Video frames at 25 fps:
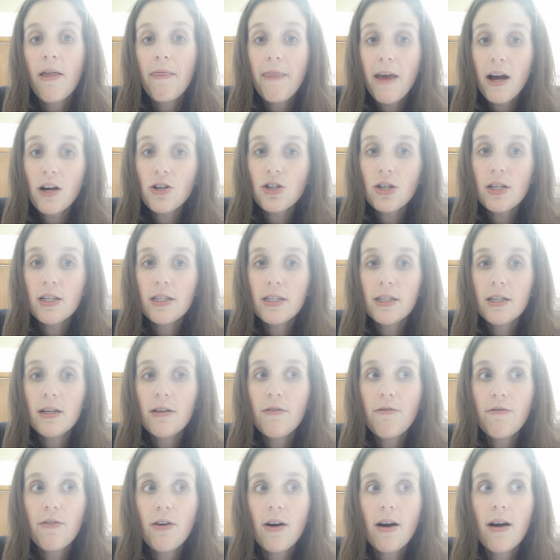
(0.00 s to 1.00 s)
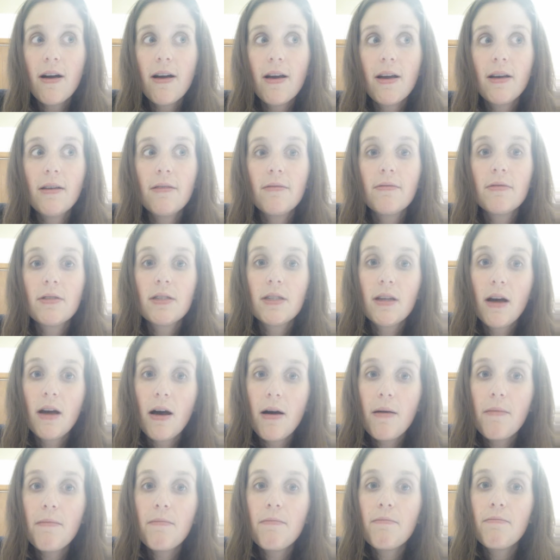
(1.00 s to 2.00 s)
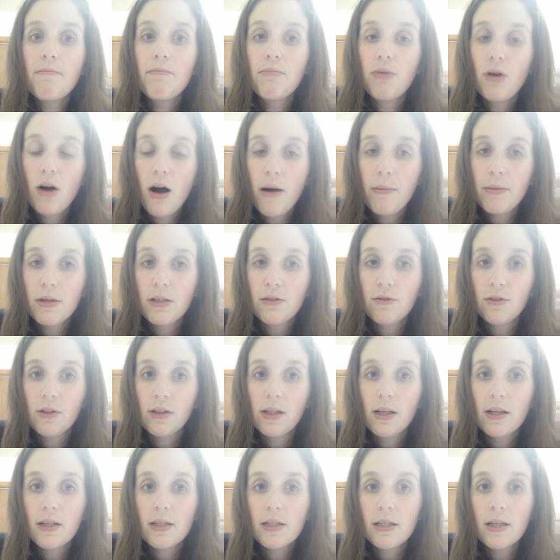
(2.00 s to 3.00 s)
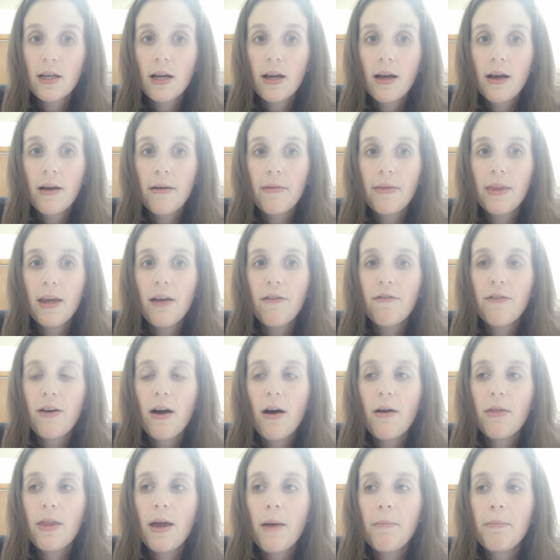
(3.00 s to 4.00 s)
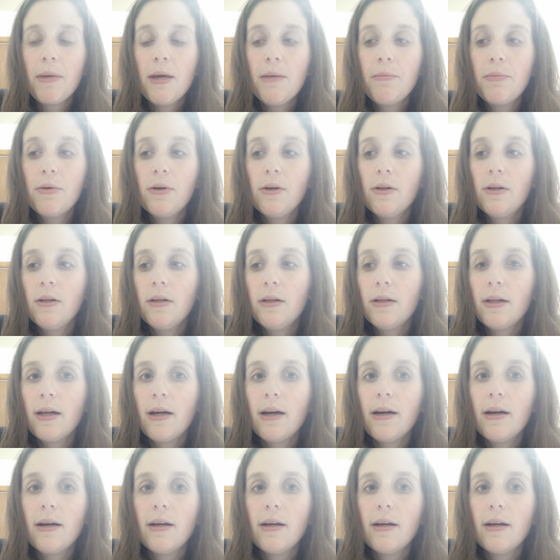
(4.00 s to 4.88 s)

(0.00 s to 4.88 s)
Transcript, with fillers: they actually did find some promise for this. They found that people